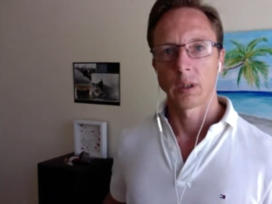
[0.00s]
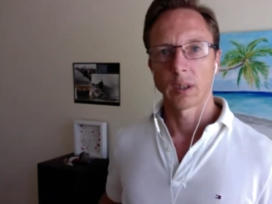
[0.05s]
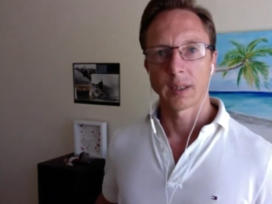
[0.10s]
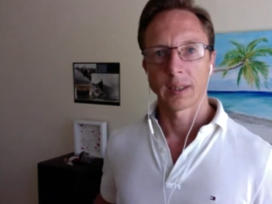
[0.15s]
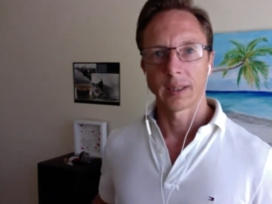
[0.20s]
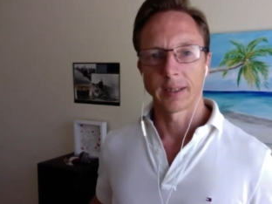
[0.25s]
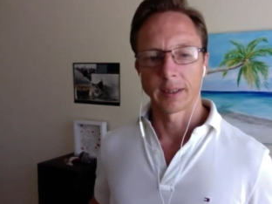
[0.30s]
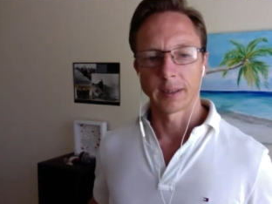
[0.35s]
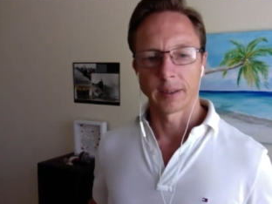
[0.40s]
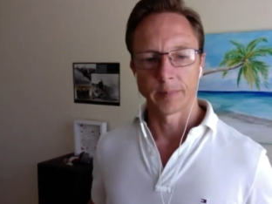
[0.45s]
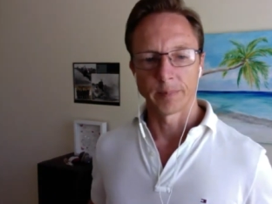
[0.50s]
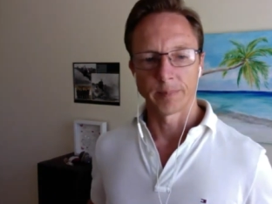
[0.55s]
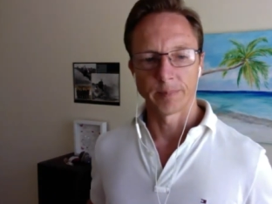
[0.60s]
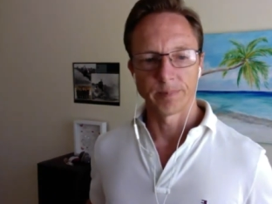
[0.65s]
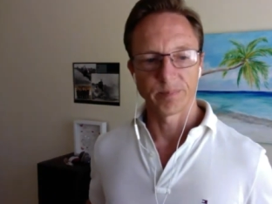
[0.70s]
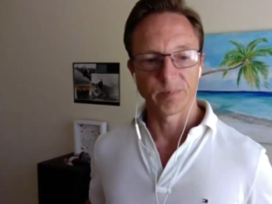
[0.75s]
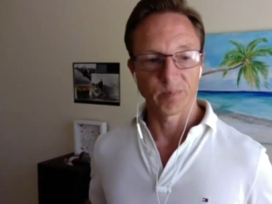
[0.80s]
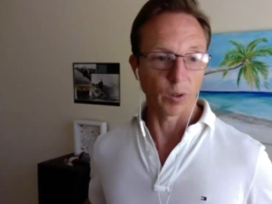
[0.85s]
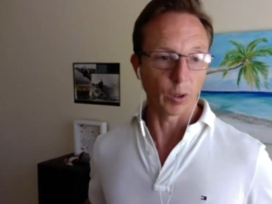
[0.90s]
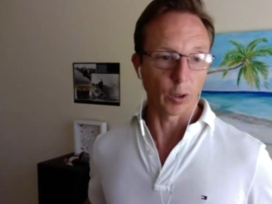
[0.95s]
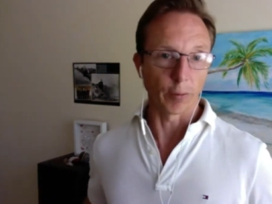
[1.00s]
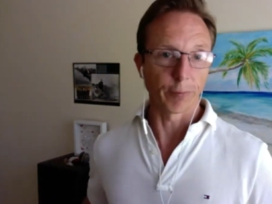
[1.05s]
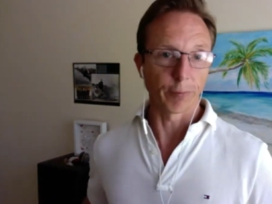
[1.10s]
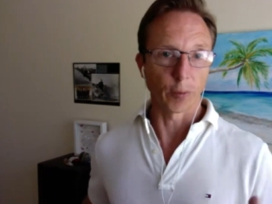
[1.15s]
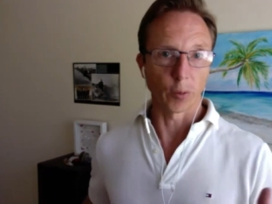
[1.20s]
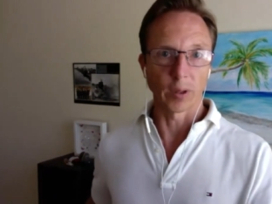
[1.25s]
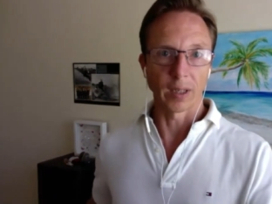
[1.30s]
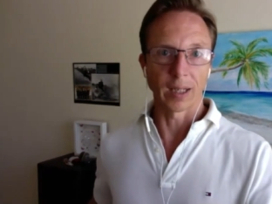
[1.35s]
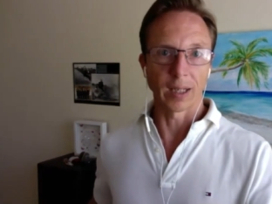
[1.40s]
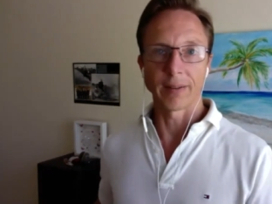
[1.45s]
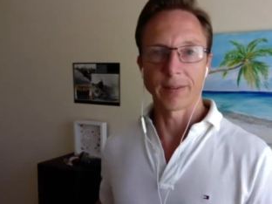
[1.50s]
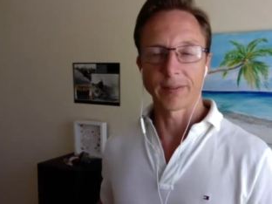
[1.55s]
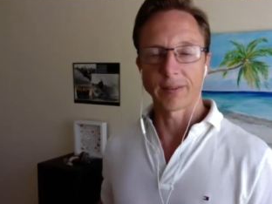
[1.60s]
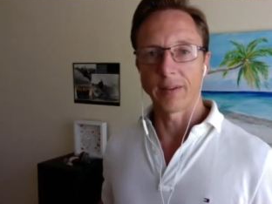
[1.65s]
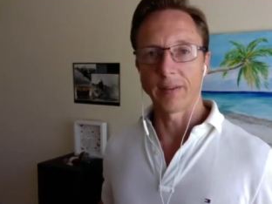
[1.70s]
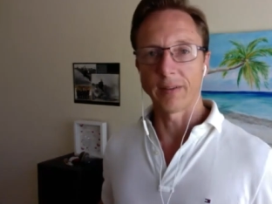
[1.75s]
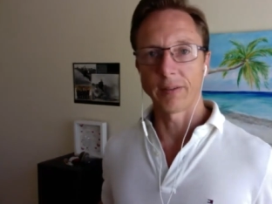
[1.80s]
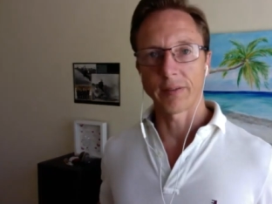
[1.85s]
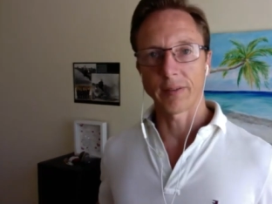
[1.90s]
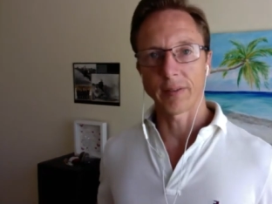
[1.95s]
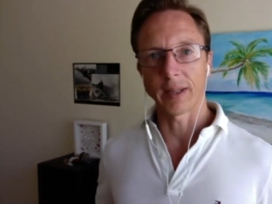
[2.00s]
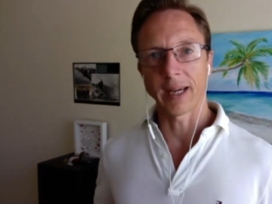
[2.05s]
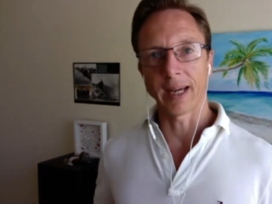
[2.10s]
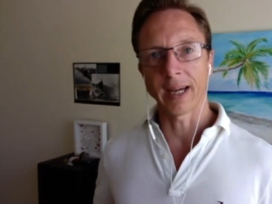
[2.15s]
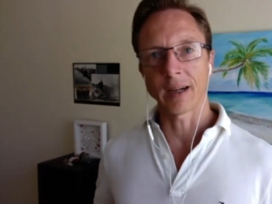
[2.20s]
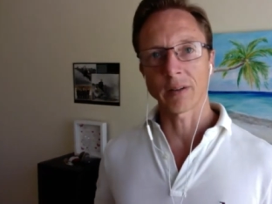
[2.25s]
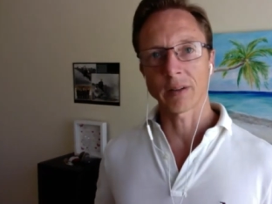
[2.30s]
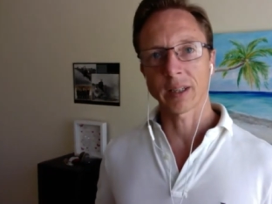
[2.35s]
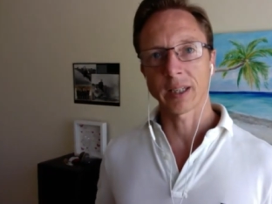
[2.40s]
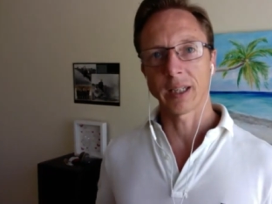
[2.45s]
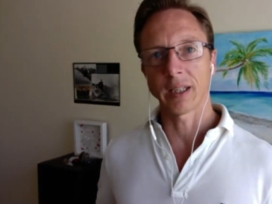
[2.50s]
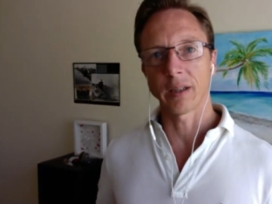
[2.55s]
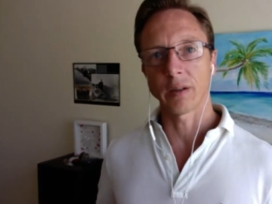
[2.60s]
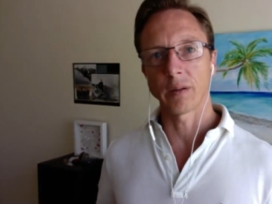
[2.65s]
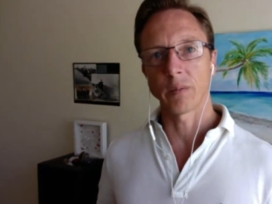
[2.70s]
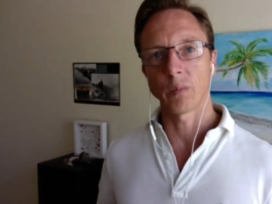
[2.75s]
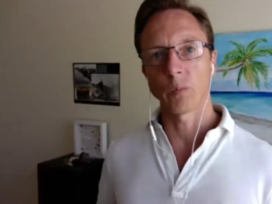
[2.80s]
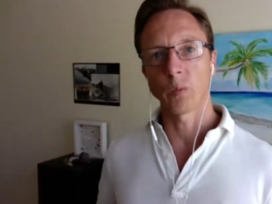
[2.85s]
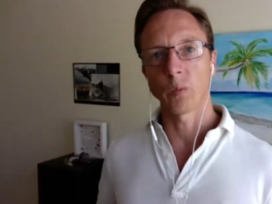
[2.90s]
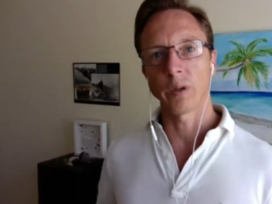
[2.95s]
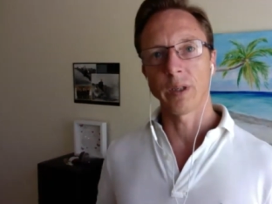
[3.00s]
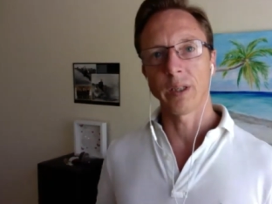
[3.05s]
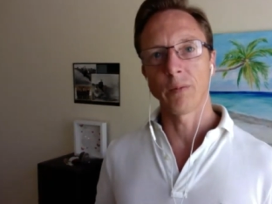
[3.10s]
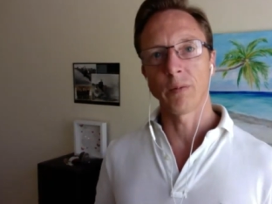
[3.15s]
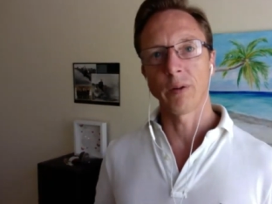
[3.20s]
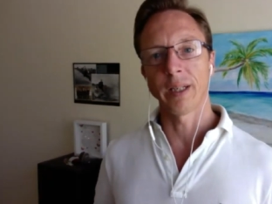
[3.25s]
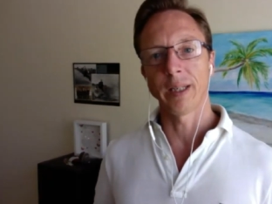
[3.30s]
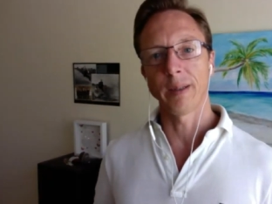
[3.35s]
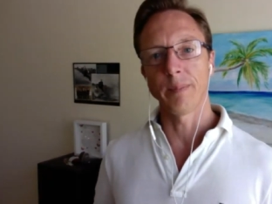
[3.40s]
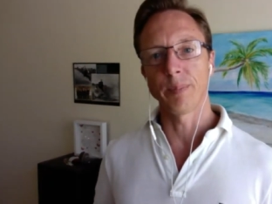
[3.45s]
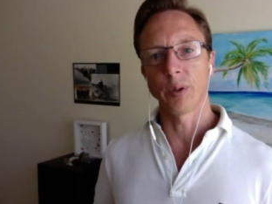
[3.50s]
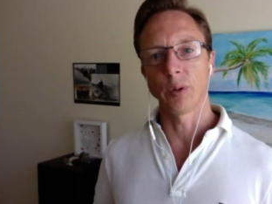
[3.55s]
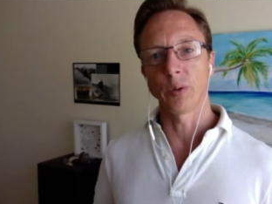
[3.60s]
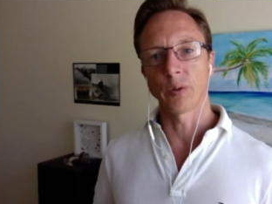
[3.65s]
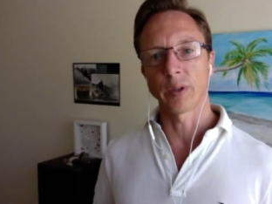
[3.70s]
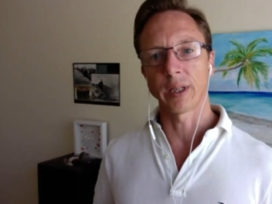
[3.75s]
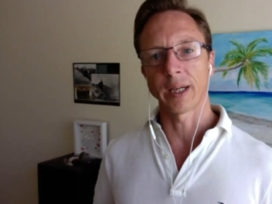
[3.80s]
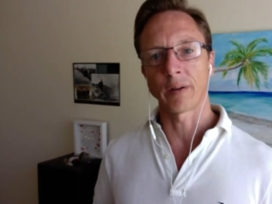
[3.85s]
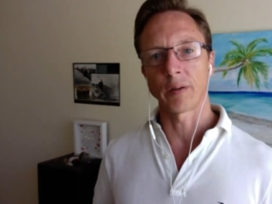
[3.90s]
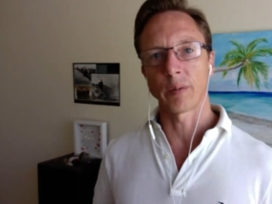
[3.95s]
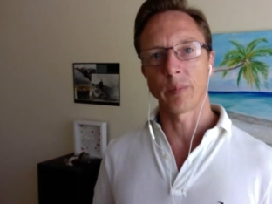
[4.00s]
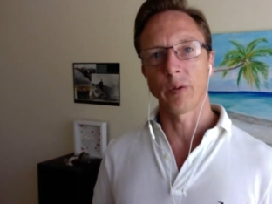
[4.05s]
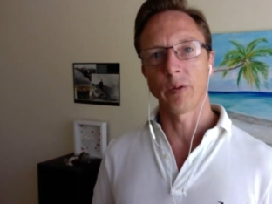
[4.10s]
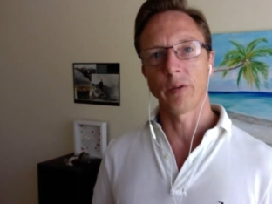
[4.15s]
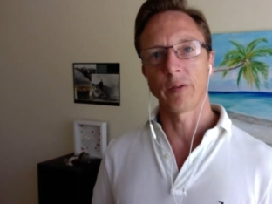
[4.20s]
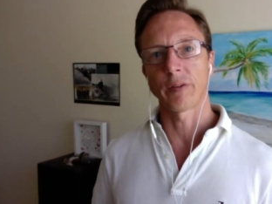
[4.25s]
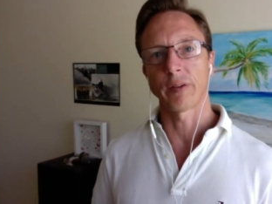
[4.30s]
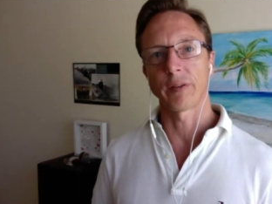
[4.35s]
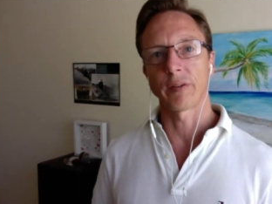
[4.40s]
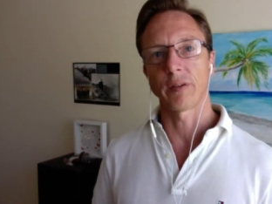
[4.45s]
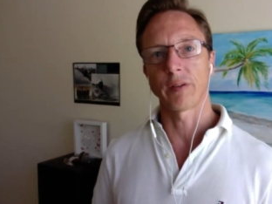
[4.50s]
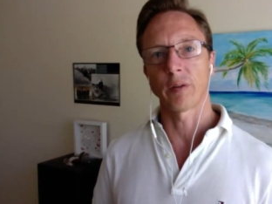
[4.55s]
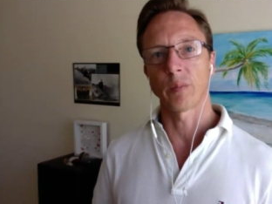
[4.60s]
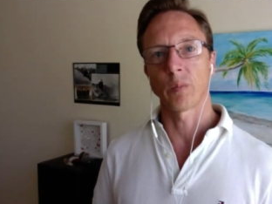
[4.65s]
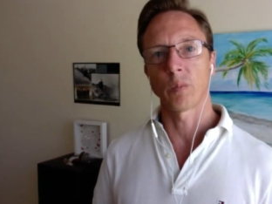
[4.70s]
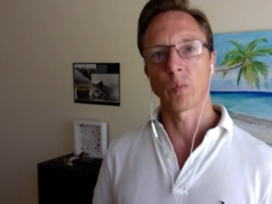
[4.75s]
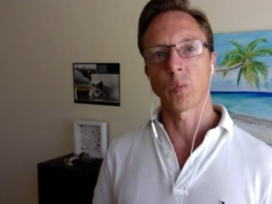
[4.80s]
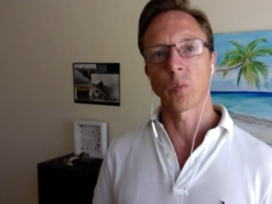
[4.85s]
um, you know, for our listeners, how can we really build our immune system?